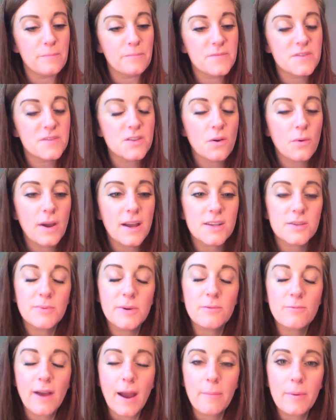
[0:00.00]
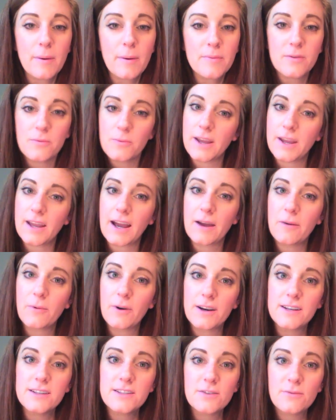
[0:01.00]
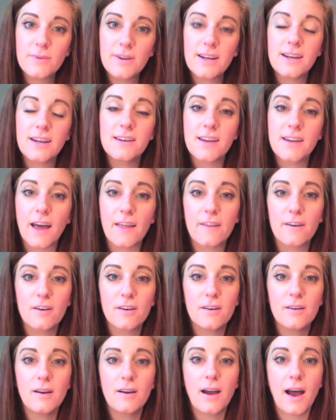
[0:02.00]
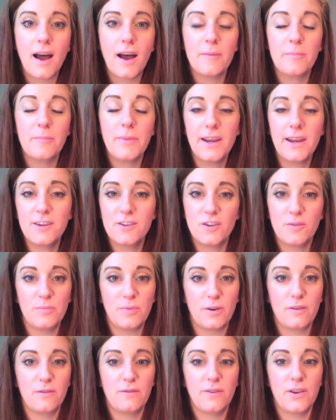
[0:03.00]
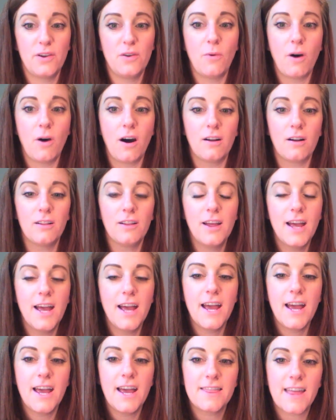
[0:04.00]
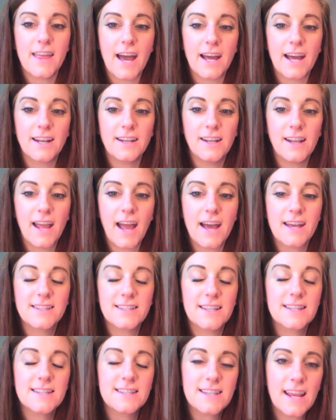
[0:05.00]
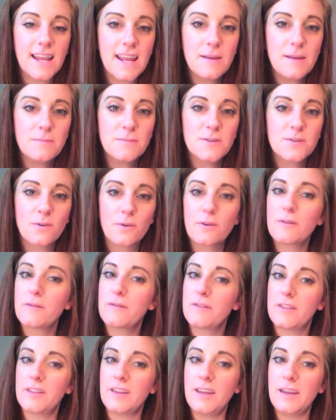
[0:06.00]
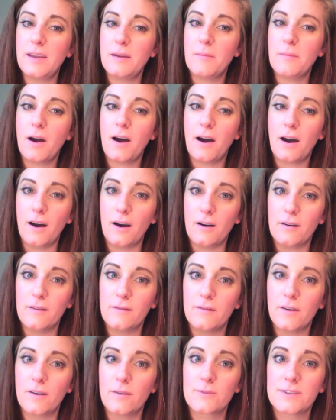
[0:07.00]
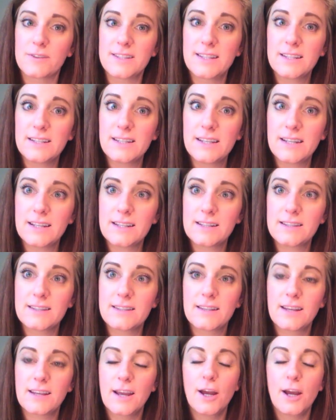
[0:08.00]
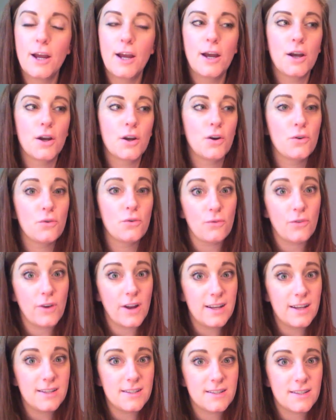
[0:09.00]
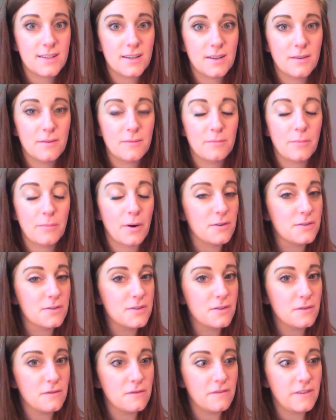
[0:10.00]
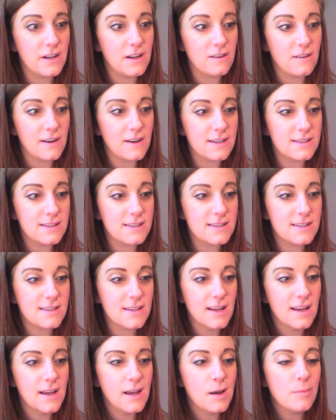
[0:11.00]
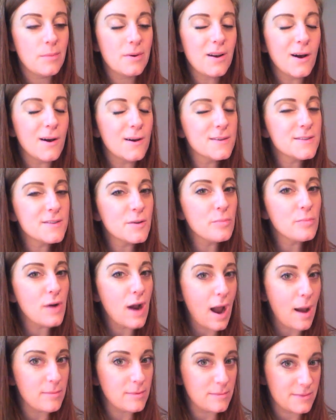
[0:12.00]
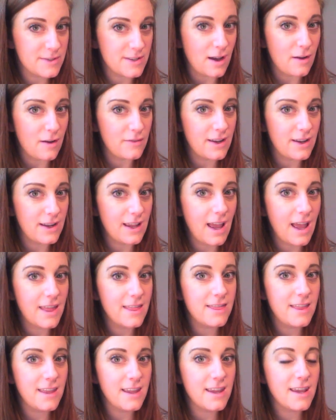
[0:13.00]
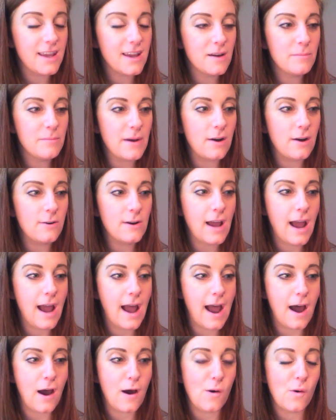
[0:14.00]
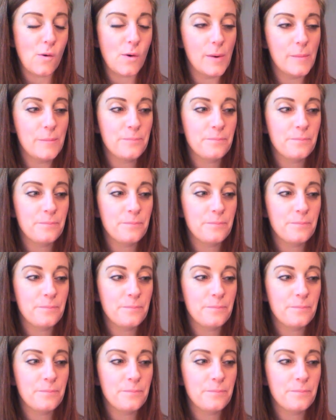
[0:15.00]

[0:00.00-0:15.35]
So as we wrap up the week, I wanted to read another picture book for you all that has the same sort of theme of resilience, grit, perseverance, but also problem solving and thinking about how